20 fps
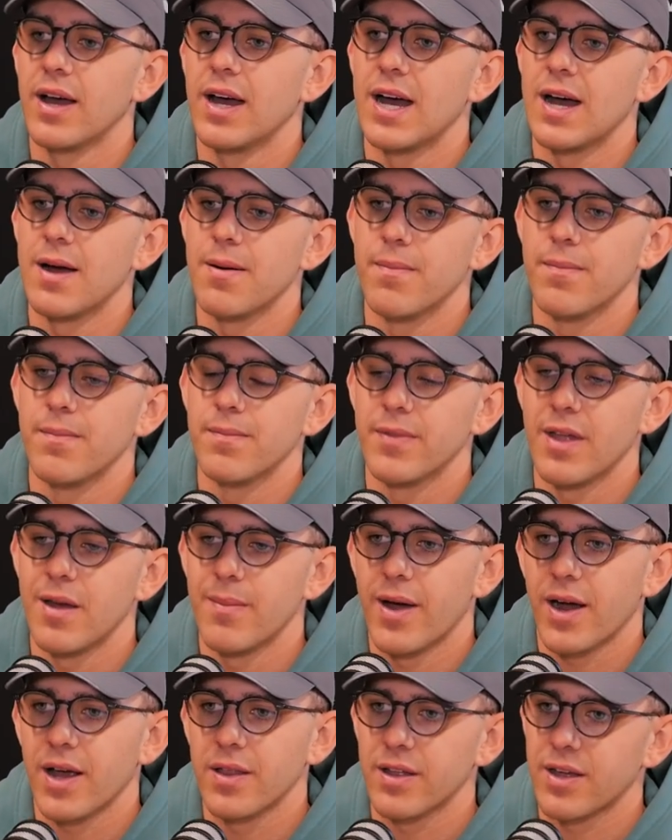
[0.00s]
They're
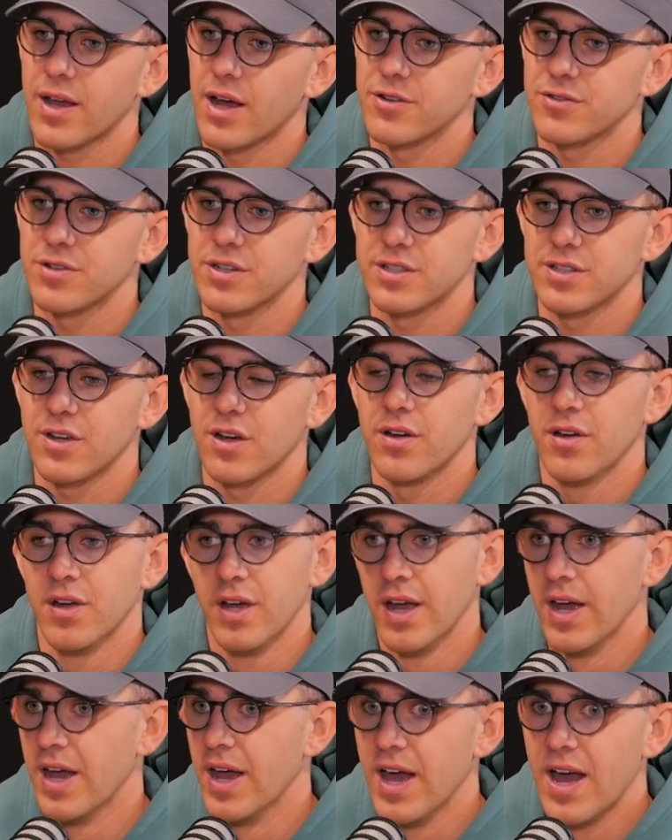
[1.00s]
back in the country, so
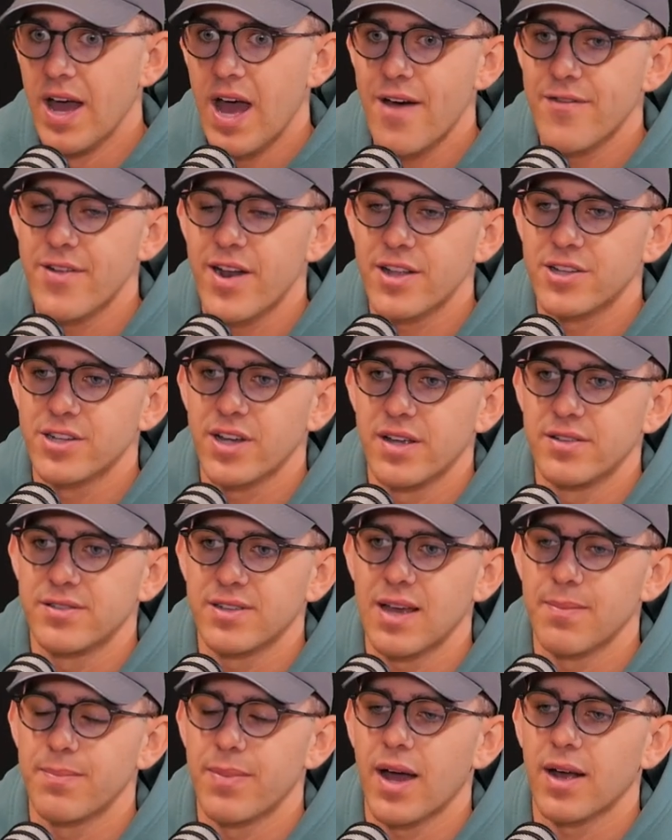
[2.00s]
haven't had a chance
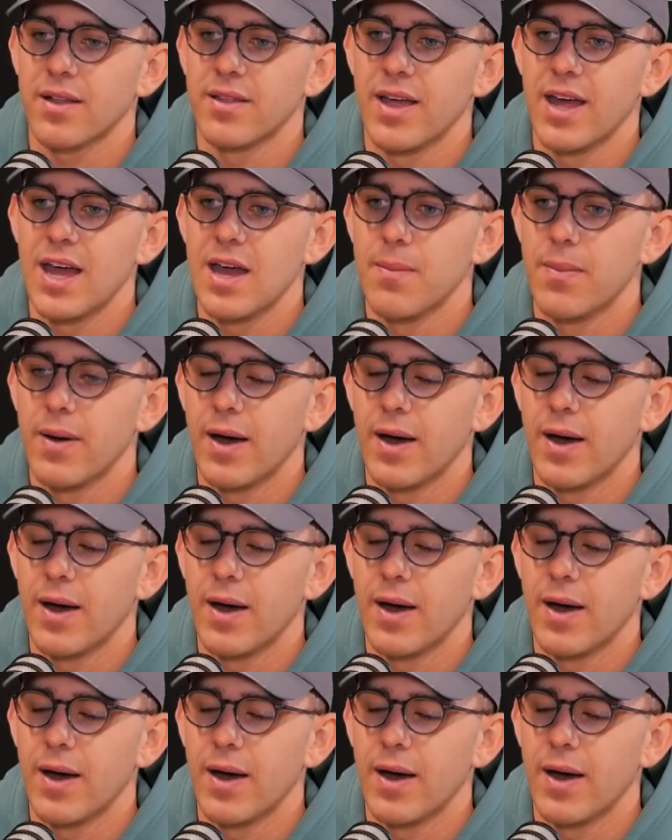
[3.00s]
to get back there.